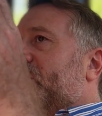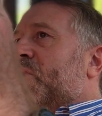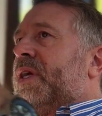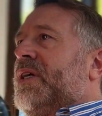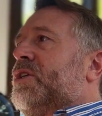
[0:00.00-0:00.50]

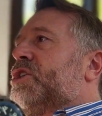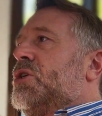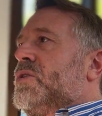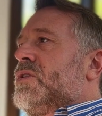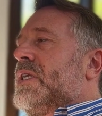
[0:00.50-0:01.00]
you're then going to
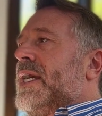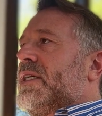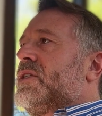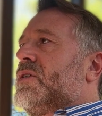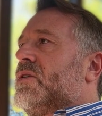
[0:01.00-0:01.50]
choose
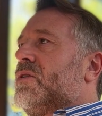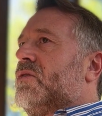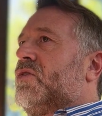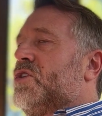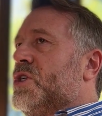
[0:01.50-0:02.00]

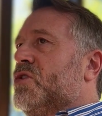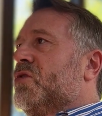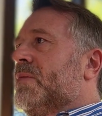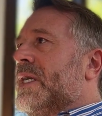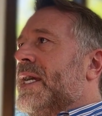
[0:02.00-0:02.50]

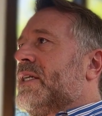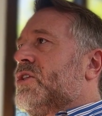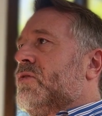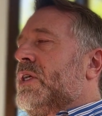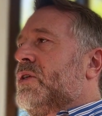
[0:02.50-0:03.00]
from the
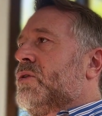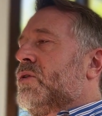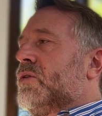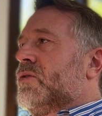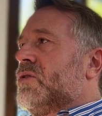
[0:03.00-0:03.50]
next 3
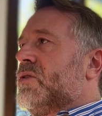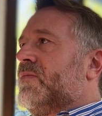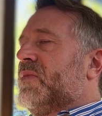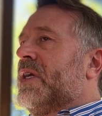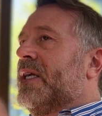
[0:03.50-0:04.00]

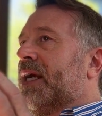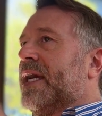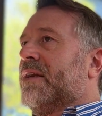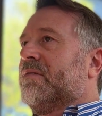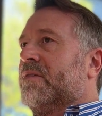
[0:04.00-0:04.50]
doors. And
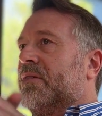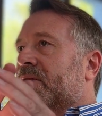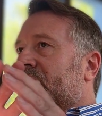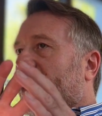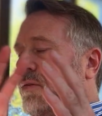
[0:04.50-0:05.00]
again,
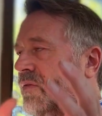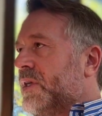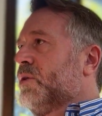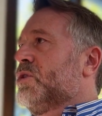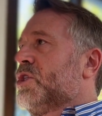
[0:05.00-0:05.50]

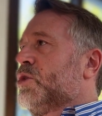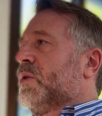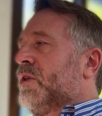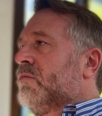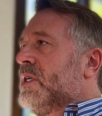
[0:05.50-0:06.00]
hopefully you'll choose
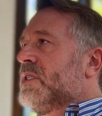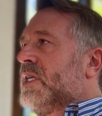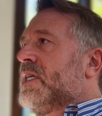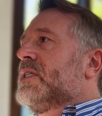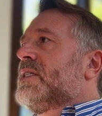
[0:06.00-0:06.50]
one that
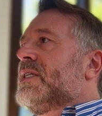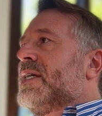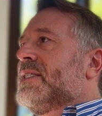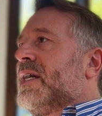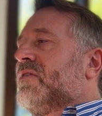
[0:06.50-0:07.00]
resonates and
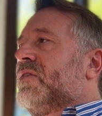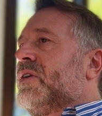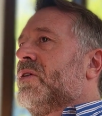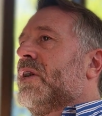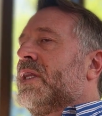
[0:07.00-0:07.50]
stands out for
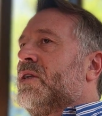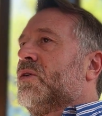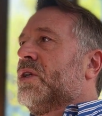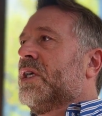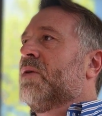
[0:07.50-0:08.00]
you, and then
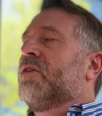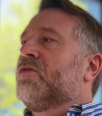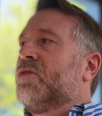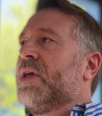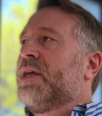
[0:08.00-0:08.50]
you're going to go in
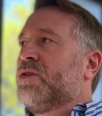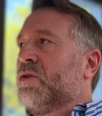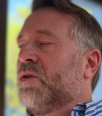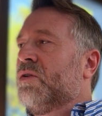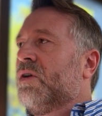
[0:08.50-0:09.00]
through that
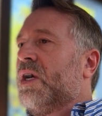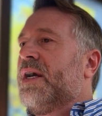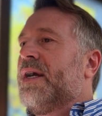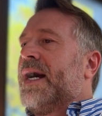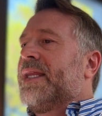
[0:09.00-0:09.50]
door.
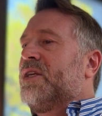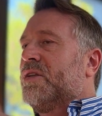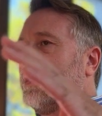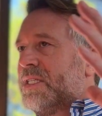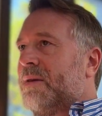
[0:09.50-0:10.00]
And
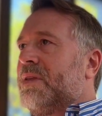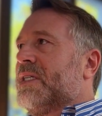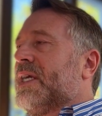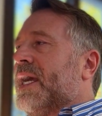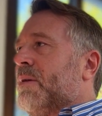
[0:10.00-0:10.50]
then the same
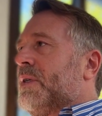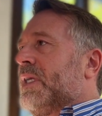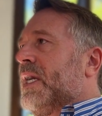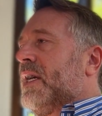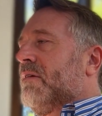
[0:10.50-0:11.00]
thing's going to happen
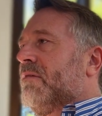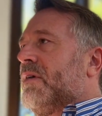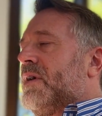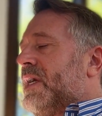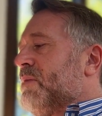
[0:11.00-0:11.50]
again.
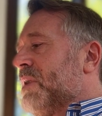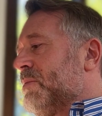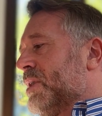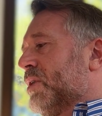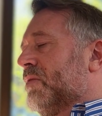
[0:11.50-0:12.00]
It may
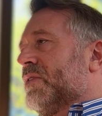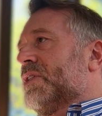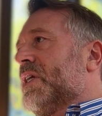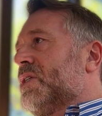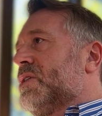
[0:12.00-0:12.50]
be a
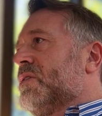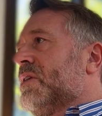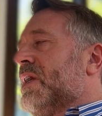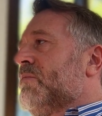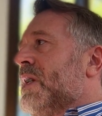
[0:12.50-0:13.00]

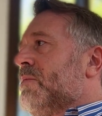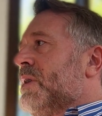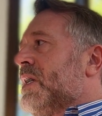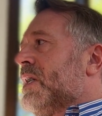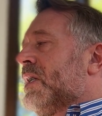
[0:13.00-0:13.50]
conversation, it may
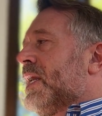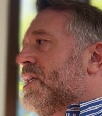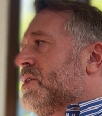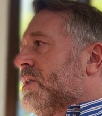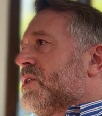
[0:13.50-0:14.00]
be an
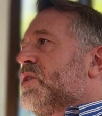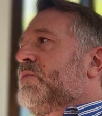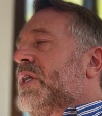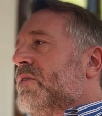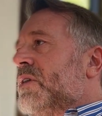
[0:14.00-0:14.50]
actual
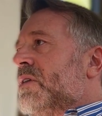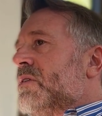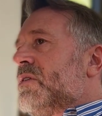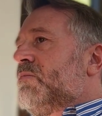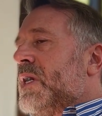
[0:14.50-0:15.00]

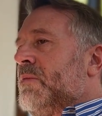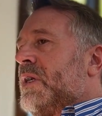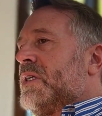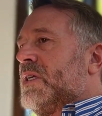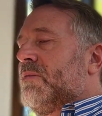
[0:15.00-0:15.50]
experience,
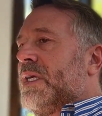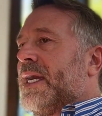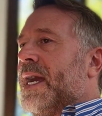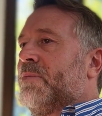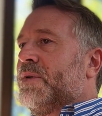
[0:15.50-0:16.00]
maybe
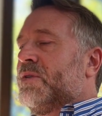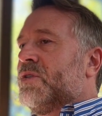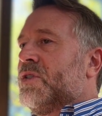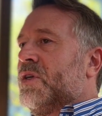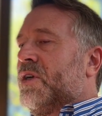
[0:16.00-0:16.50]
something
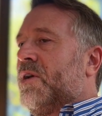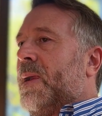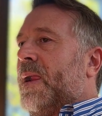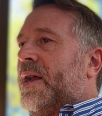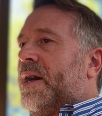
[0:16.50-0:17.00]
happens that
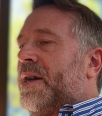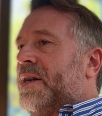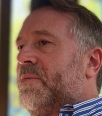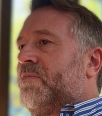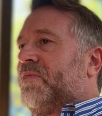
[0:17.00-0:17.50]

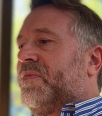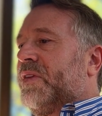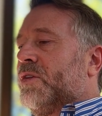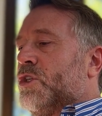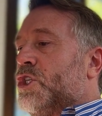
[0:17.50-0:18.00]

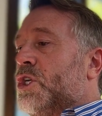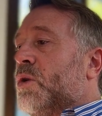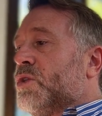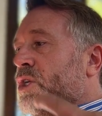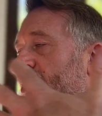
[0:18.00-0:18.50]

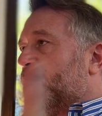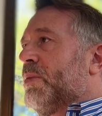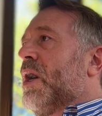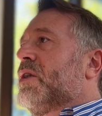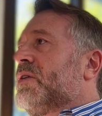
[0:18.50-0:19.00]
shows a new
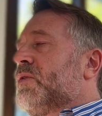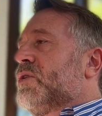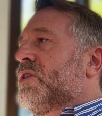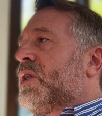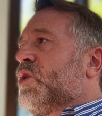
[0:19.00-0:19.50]
part of
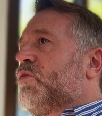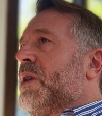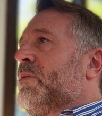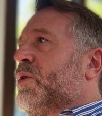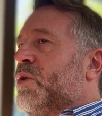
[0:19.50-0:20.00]
yourself.
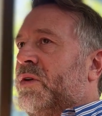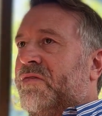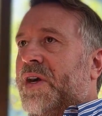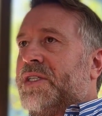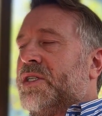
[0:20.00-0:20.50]
Maybe you're
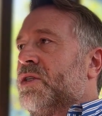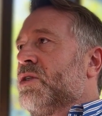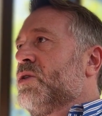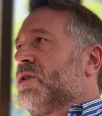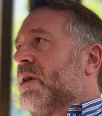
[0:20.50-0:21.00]
invited to
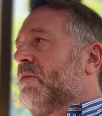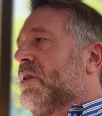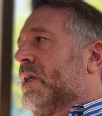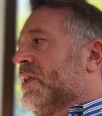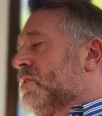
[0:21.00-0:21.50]
do
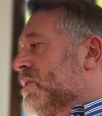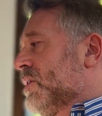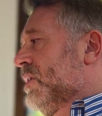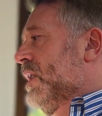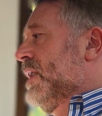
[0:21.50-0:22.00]
something,
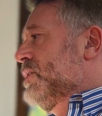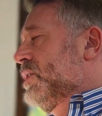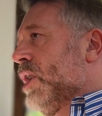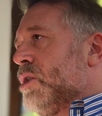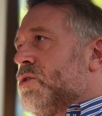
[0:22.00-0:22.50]
to
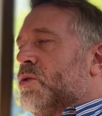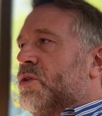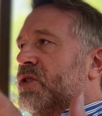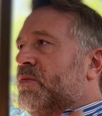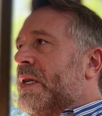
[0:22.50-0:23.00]
coach or
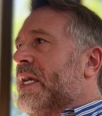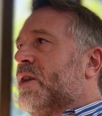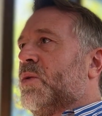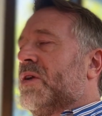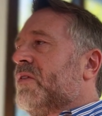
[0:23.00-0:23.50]
to
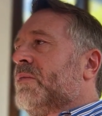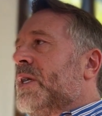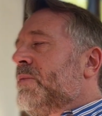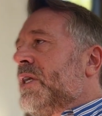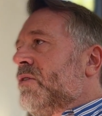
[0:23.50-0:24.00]
speak or whatever it
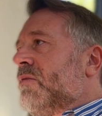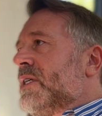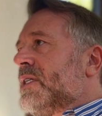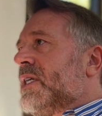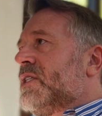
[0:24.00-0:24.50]
may be that
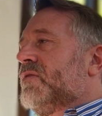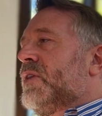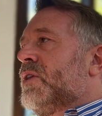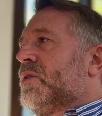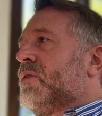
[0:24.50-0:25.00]
resonates
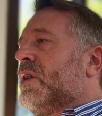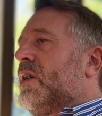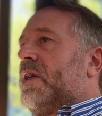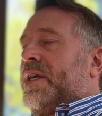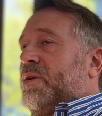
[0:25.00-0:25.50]
for you.
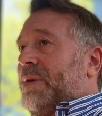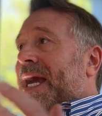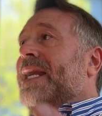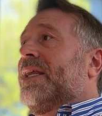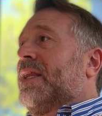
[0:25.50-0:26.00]
It could
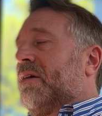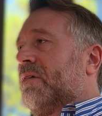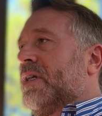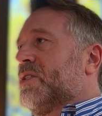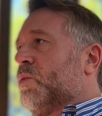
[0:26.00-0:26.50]
be anything,
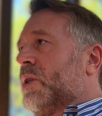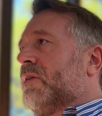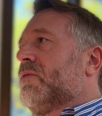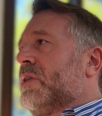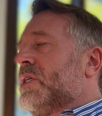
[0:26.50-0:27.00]
right? So
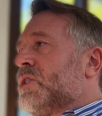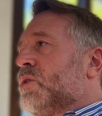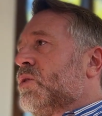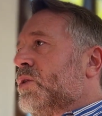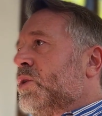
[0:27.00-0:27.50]
whatever it is
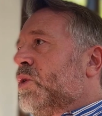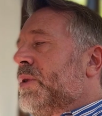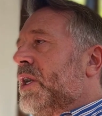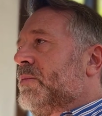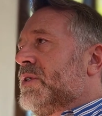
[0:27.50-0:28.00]
your
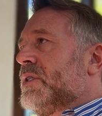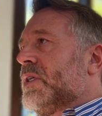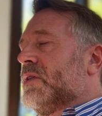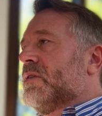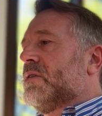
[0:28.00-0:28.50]
purpose
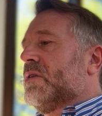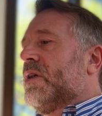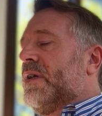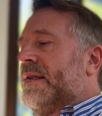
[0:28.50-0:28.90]
is.